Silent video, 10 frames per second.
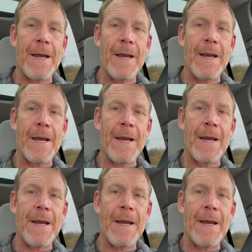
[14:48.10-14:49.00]

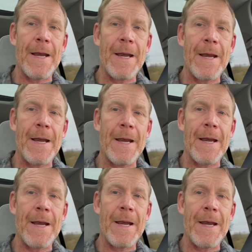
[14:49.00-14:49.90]

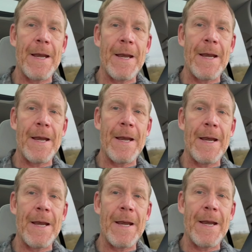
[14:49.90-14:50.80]

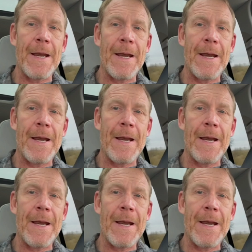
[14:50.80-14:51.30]
(not speaking)